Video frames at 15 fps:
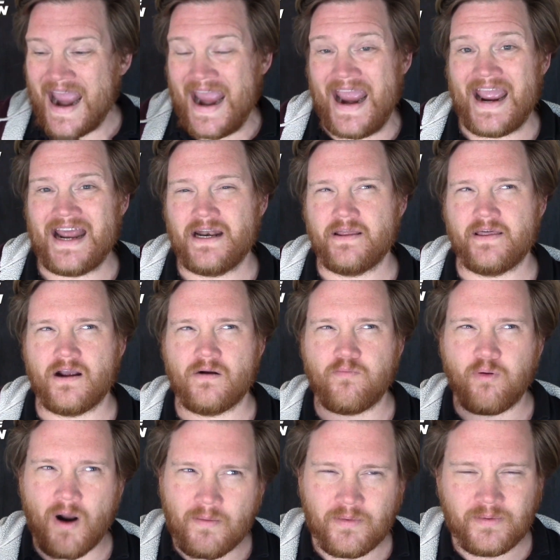and their
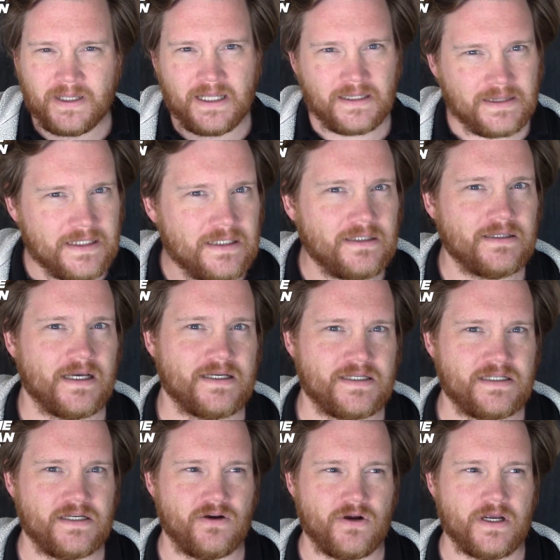probably a little less
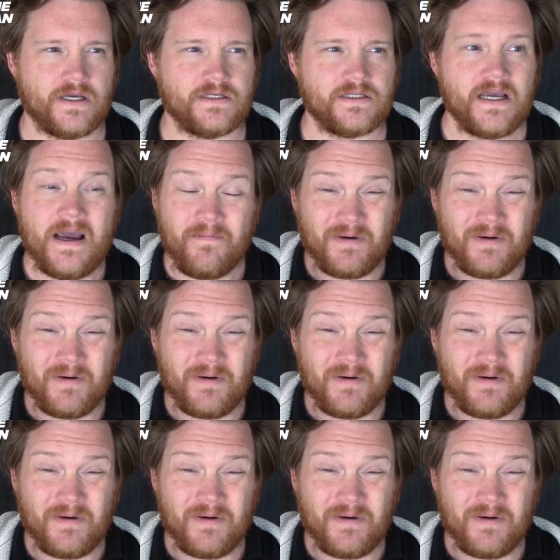serious,